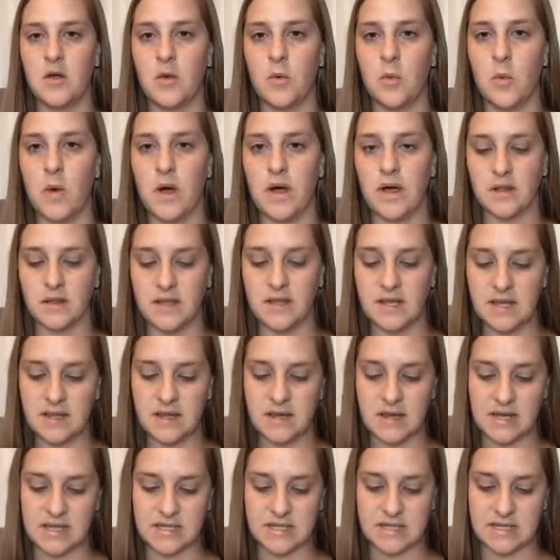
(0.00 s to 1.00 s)
What Aaliyah
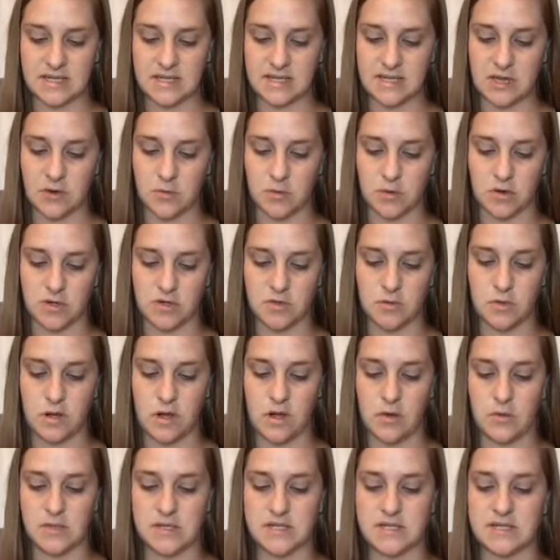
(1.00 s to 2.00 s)
and I did that worked
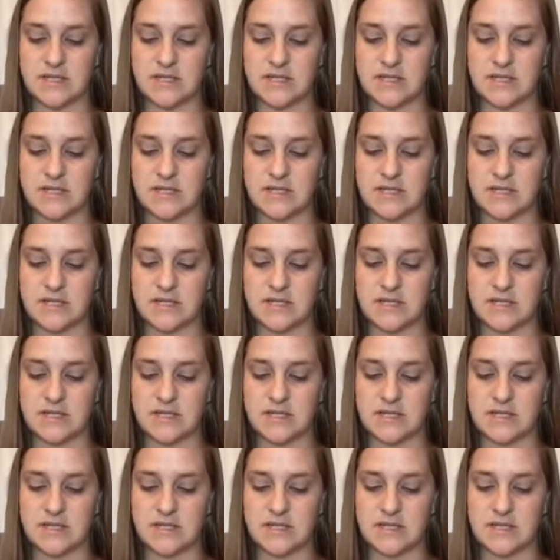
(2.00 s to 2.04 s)
well was